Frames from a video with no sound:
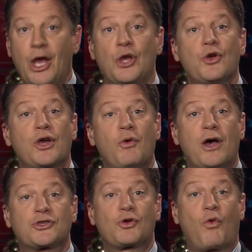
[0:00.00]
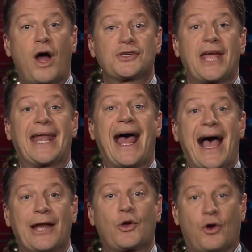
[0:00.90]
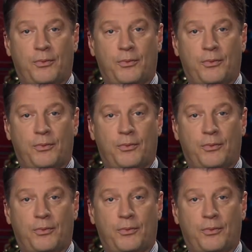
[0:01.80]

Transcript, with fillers: You can also watch an encore